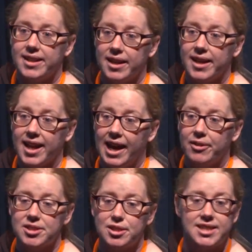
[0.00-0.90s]
They allow
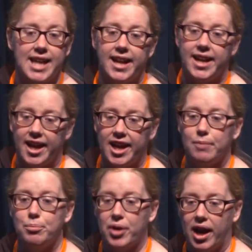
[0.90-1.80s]
us to tear down
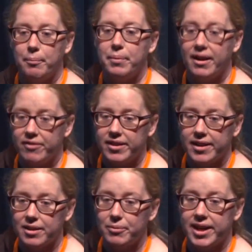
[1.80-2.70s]
and put up
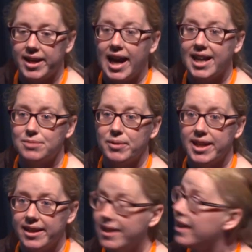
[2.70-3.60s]
everything that we need as we
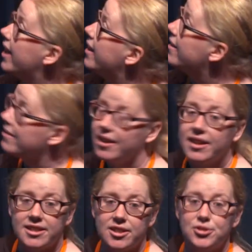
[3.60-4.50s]
need it. And
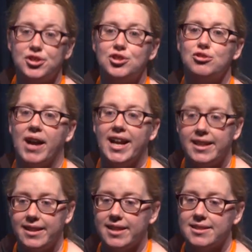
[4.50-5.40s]
there's no stray
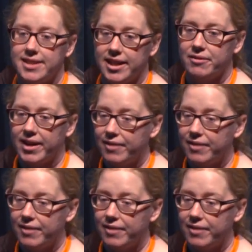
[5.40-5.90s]
things sitting around.